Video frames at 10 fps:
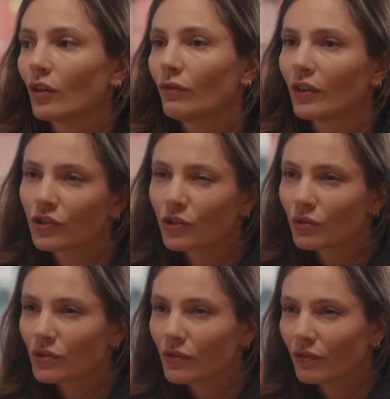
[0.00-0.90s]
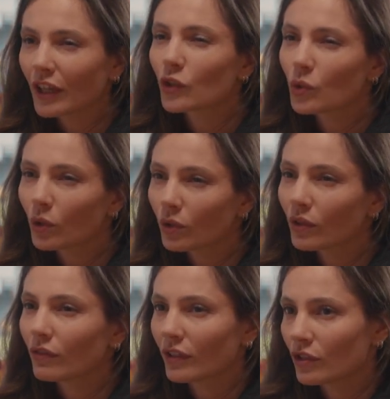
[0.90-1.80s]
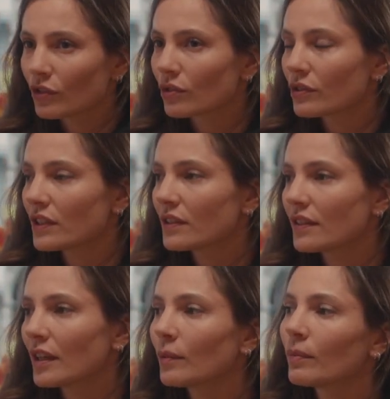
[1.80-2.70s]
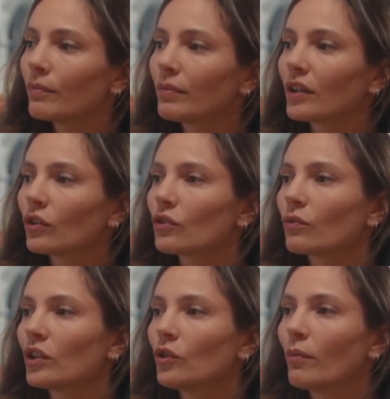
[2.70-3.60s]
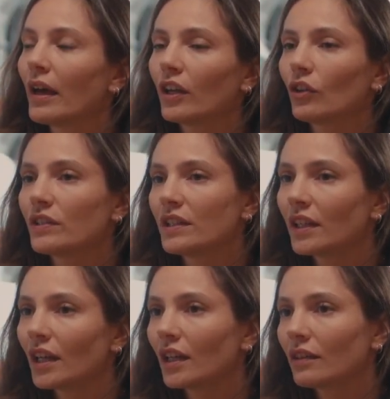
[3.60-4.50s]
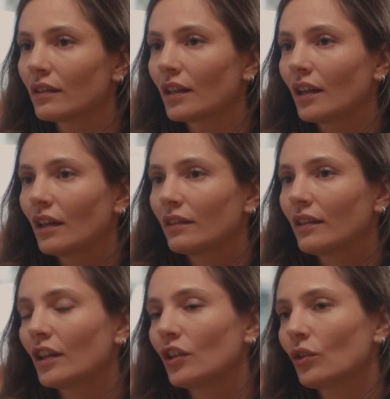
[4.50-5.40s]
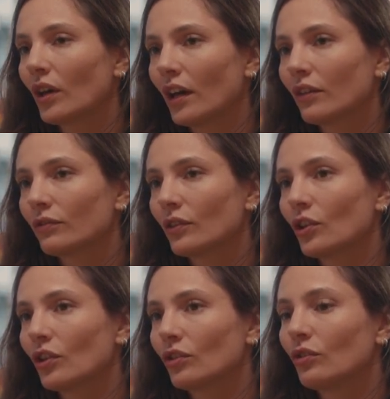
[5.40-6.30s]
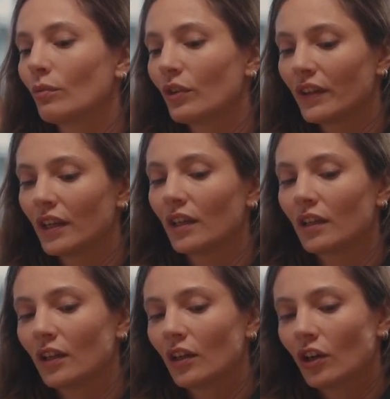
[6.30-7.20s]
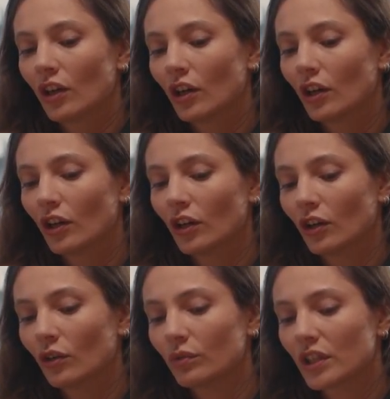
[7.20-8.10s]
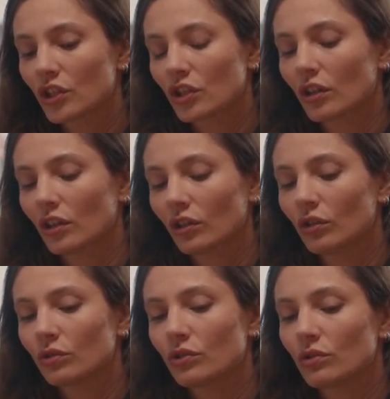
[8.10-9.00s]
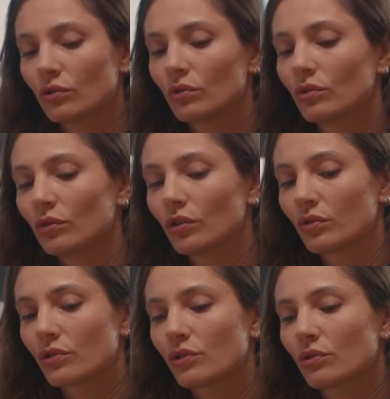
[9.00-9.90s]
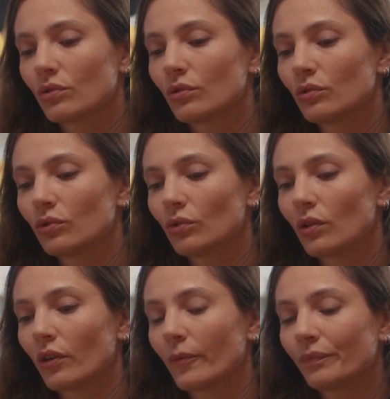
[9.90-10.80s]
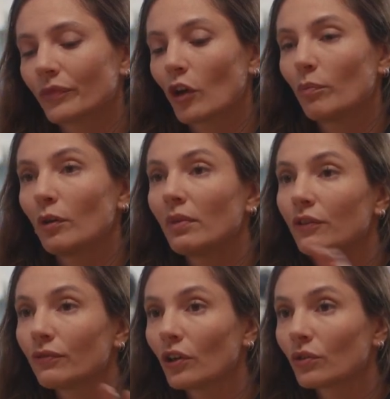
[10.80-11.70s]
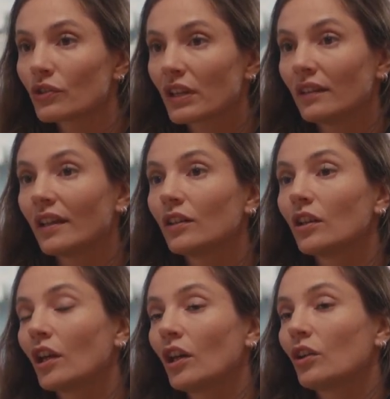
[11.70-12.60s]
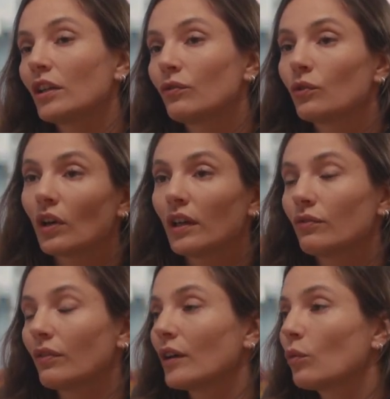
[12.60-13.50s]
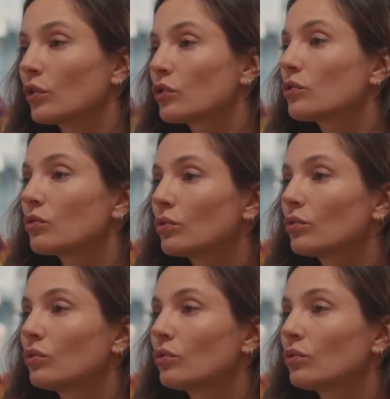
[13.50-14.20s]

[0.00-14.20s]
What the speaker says: virtuous system, because when you buy a ticket, then you have the money which goes to a public funds, and then if I want to